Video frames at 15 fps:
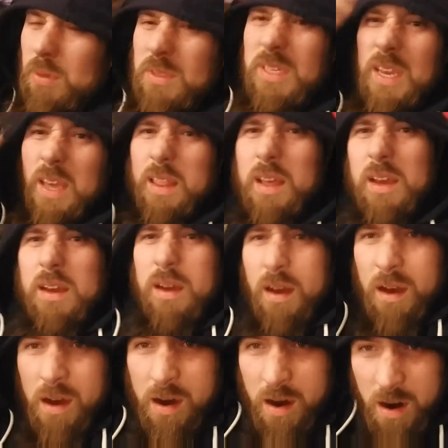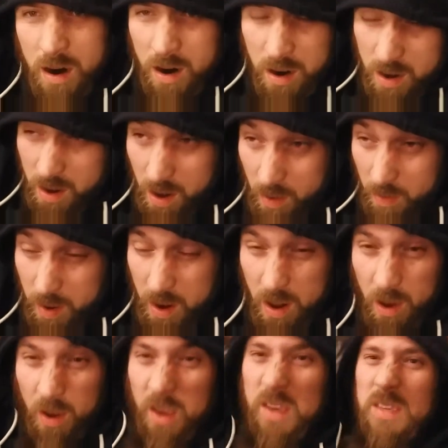put together. Yeah,
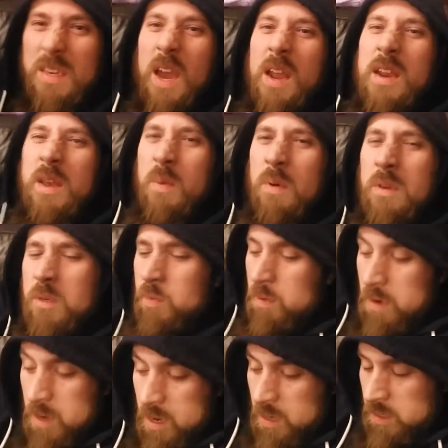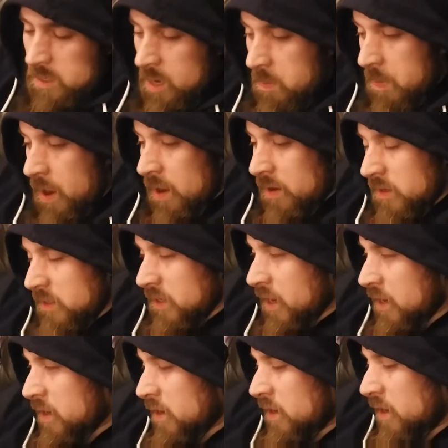we look, a Saturday one's pretty easy. I'm out on a
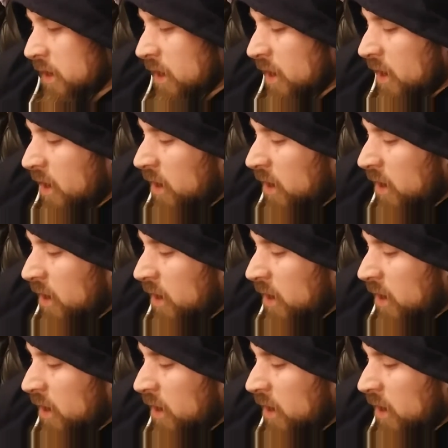Saturday.